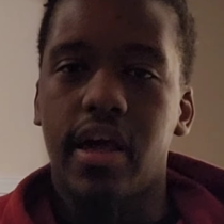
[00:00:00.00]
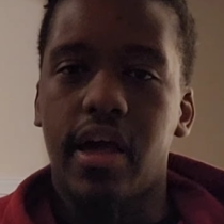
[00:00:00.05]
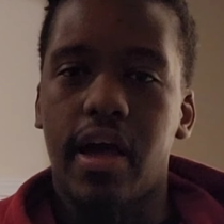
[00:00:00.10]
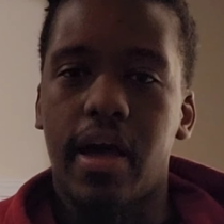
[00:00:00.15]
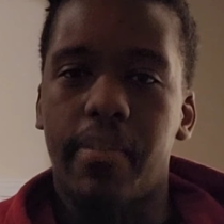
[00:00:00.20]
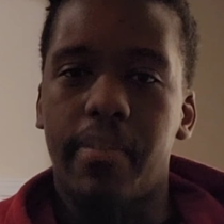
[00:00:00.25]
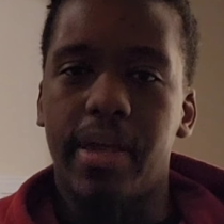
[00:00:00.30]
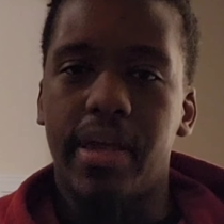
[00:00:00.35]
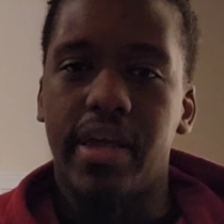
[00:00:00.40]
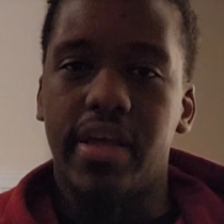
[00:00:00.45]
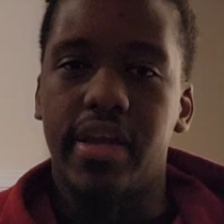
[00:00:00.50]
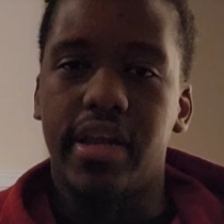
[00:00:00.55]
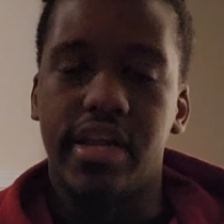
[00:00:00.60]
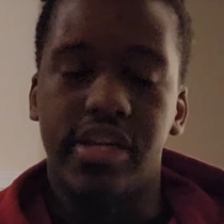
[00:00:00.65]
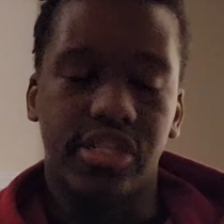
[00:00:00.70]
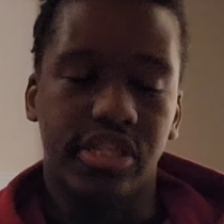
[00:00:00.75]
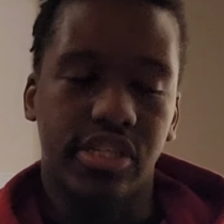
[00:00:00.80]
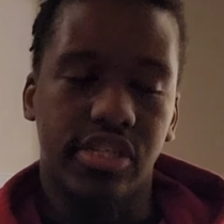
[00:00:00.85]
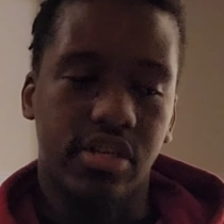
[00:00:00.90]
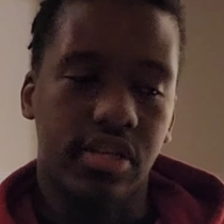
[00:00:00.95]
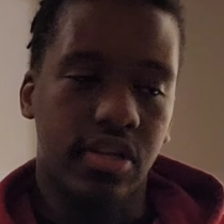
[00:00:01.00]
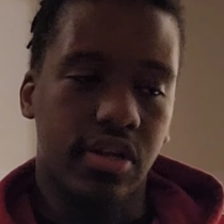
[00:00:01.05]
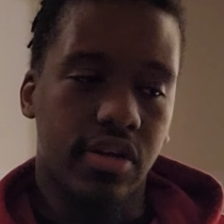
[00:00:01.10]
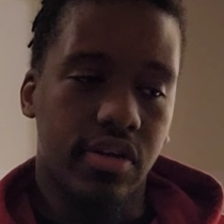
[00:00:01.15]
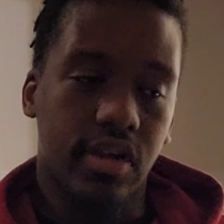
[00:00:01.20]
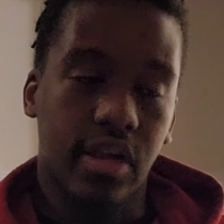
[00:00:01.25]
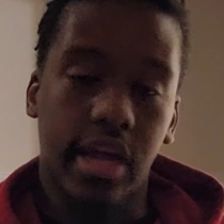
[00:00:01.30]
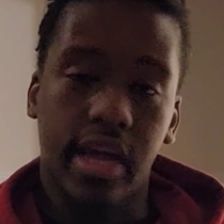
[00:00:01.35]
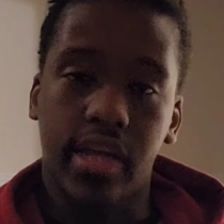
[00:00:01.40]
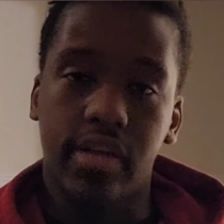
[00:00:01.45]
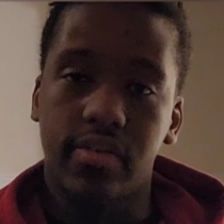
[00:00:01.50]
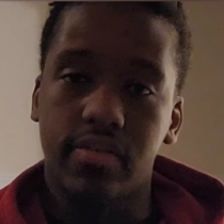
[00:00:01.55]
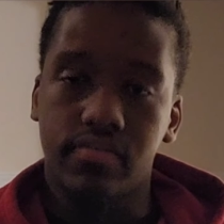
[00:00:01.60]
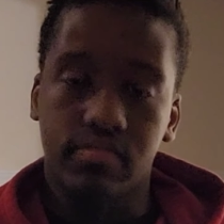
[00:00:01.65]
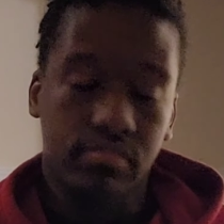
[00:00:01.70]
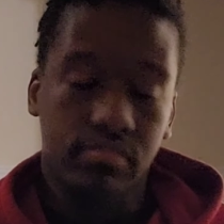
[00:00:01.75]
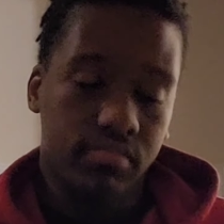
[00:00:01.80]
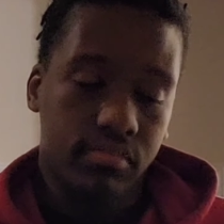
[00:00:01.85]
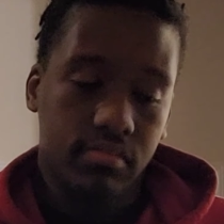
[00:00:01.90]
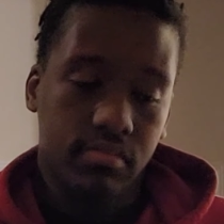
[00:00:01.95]
I mean, it just looked like,
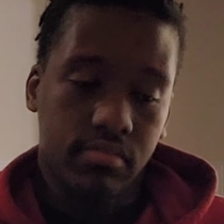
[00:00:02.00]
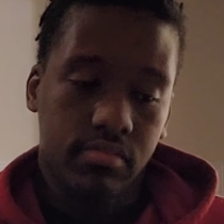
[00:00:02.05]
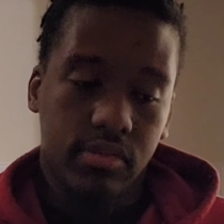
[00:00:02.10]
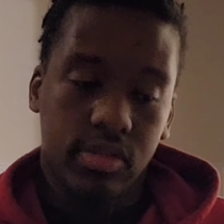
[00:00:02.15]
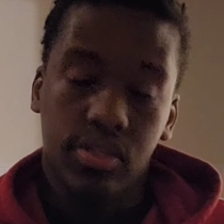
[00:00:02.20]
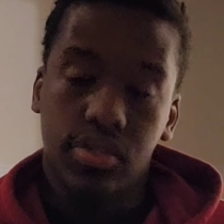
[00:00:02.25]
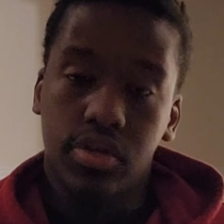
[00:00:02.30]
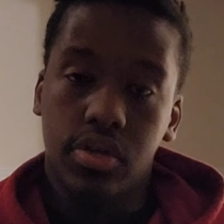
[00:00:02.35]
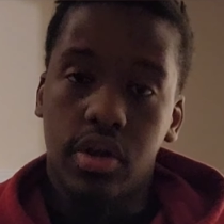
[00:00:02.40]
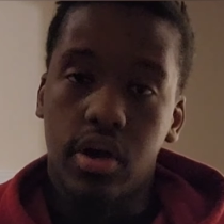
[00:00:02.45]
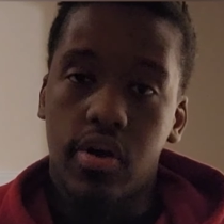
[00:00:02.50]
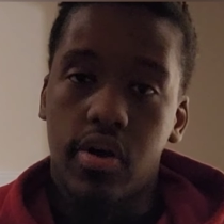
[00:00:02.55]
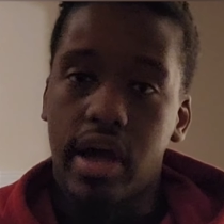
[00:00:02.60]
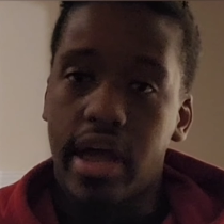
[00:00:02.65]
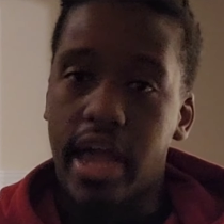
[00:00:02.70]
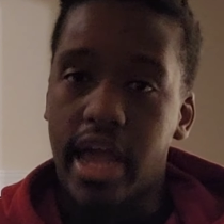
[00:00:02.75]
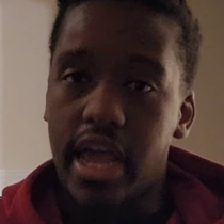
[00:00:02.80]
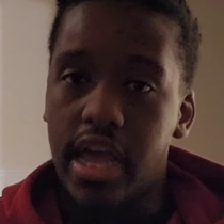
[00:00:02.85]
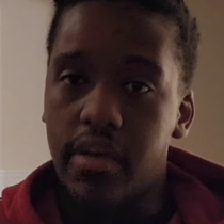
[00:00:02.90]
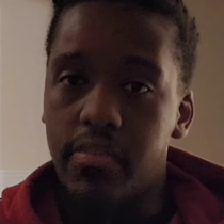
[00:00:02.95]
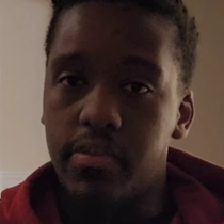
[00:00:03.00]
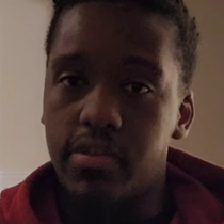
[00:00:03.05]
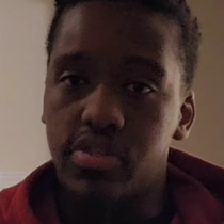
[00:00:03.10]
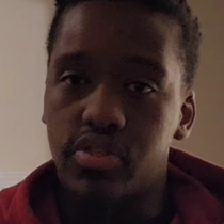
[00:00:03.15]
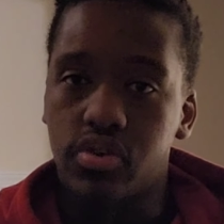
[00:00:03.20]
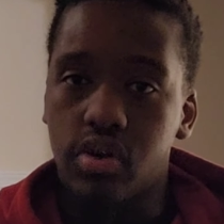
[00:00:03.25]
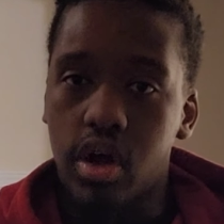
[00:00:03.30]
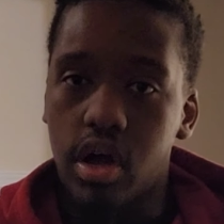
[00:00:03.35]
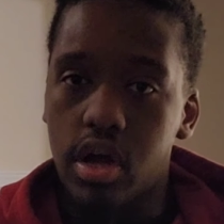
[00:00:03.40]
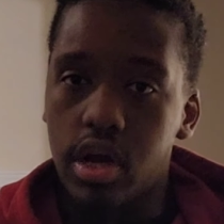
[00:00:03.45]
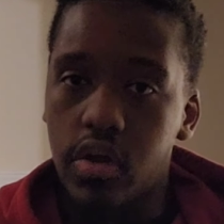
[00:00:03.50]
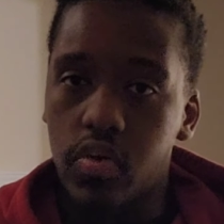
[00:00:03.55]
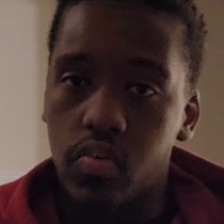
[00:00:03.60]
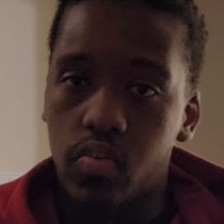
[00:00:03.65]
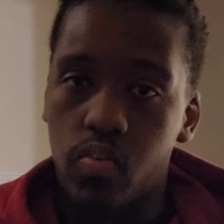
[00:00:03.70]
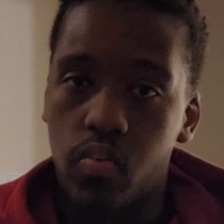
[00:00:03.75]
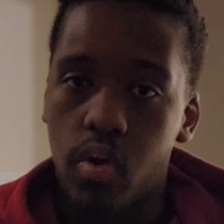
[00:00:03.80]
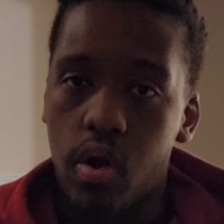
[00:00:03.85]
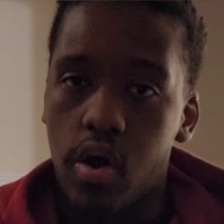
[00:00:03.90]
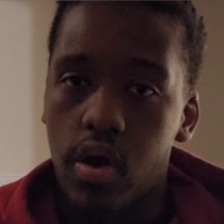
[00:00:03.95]
you know, an animatronic
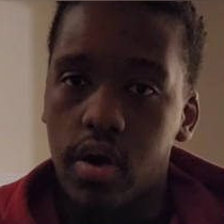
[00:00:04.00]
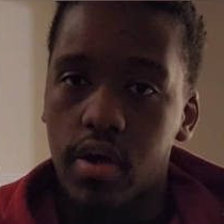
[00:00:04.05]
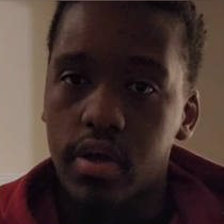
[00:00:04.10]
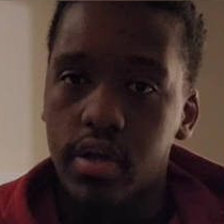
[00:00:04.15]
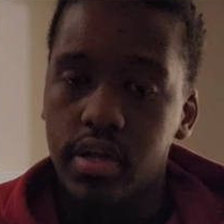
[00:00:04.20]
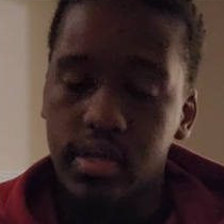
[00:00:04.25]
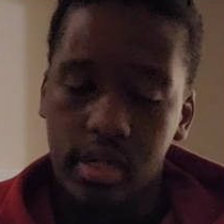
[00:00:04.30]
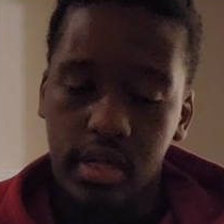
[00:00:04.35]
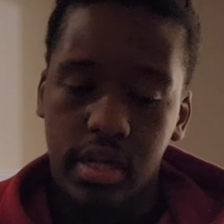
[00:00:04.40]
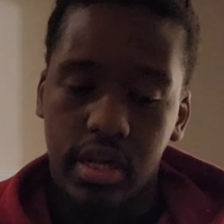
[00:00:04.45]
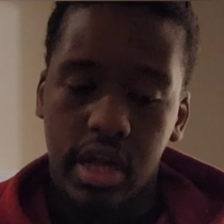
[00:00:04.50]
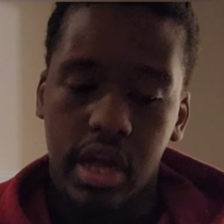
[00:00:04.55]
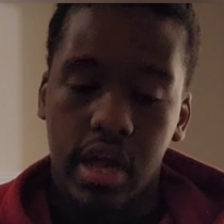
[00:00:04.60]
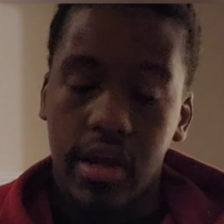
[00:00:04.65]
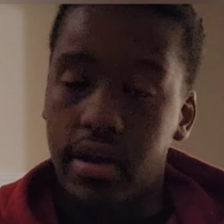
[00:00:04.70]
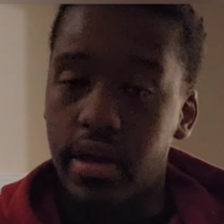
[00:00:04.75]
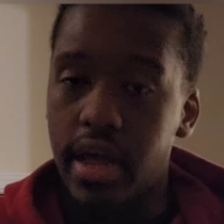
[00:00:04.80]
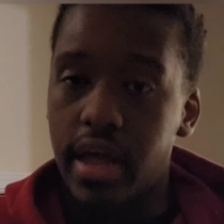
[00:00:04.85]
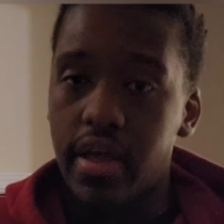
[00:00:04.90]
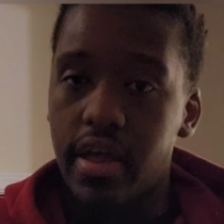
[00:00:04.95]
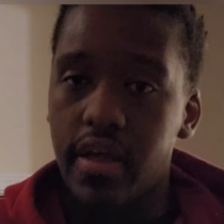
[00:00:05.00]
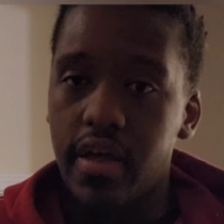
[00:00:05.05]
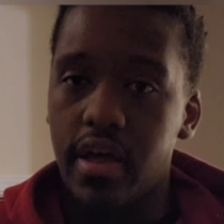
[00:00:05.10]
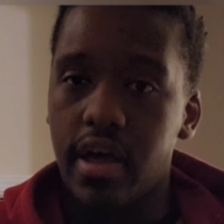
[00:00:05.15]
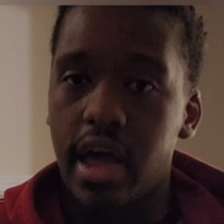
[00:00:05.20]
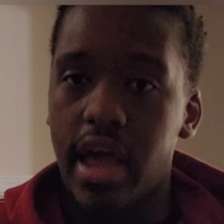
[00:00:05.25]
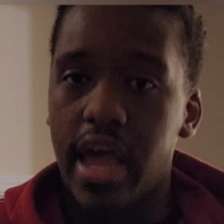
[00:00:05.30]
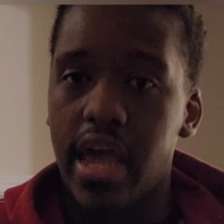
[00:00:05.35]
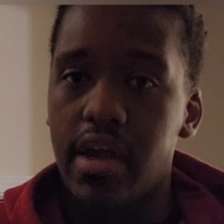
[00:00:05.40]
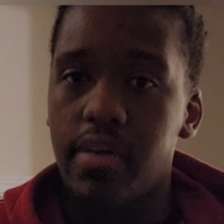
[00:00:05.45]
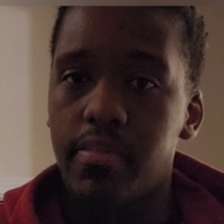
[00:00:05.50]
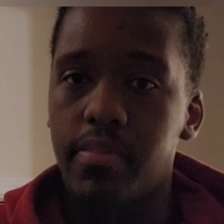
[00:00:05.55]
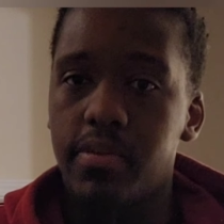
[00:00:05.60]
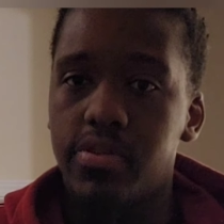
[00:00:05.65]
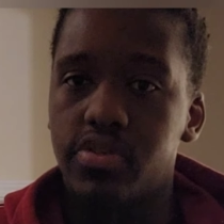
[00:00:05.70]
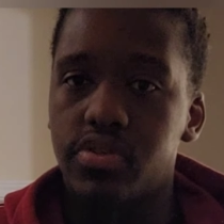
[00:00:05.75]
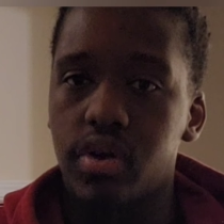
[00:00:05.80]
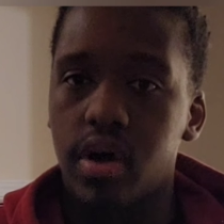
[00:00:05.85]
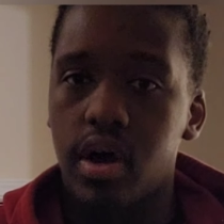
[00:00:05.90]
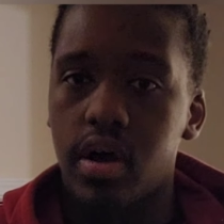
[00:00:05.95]
walk, uh, an
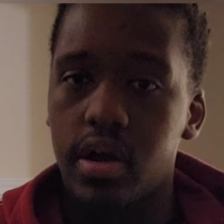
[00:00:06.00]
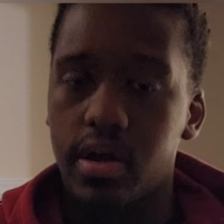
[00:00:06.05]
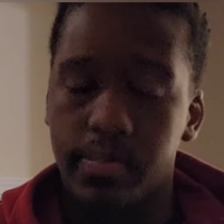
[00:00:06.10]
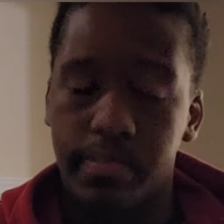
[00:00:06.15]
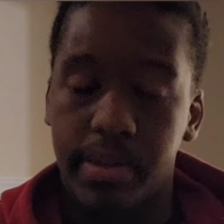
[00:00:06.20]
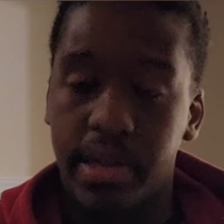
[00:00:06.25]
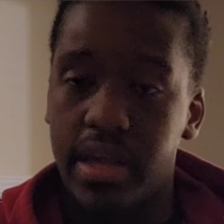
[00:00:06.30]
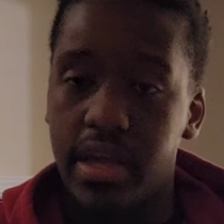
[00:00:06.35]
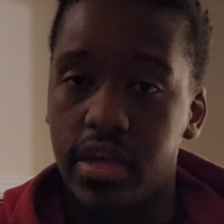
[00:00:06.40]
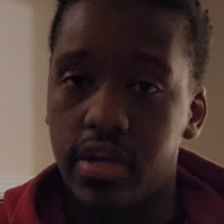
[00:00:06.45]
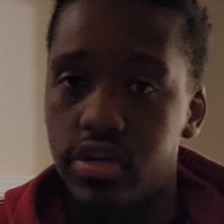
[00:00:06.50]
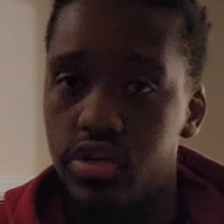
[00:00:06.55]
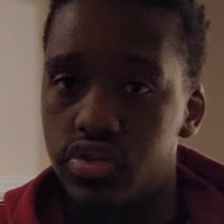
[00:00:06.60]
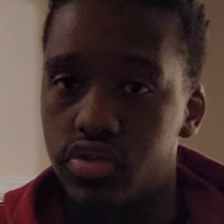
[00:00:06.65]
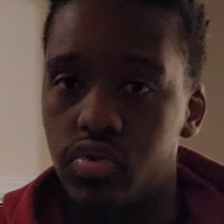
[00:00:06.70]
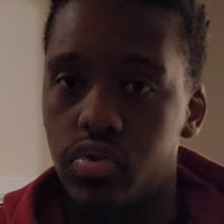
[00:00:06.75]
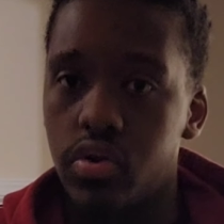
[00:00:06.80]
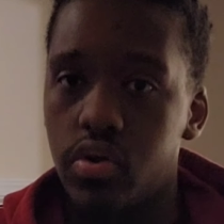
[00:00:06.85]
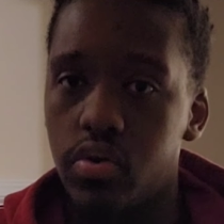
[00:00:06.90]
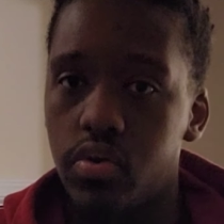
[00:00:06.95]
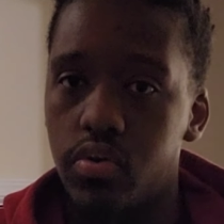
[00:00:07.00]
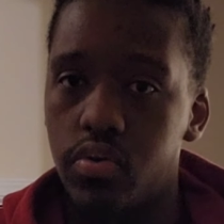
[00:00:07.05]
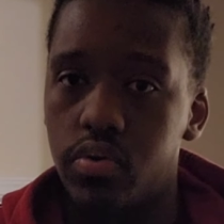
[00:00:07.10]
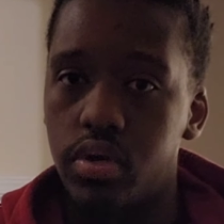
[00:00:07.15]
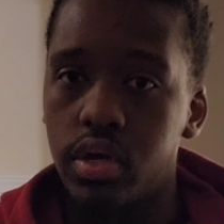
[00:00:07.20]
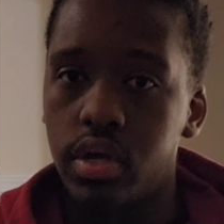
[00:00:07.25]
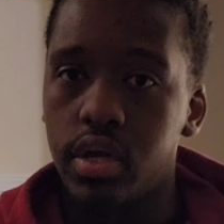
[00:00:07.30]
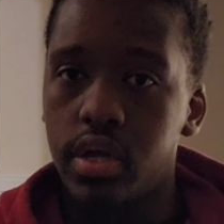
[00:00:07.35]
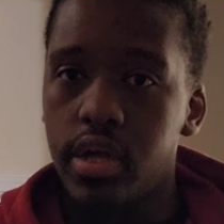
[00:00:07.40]
animatronic being controlled